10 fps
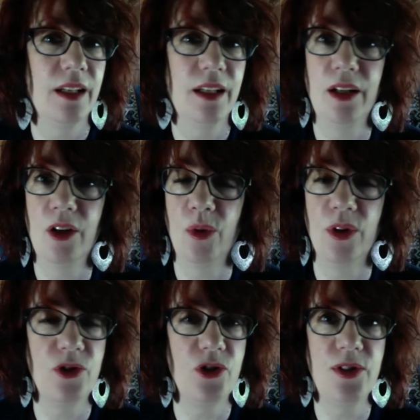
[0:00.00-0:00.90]

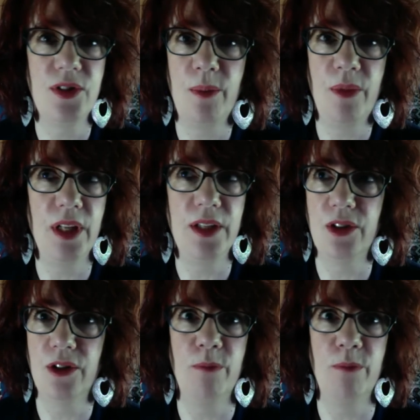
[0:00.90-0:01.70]
there's just some things that are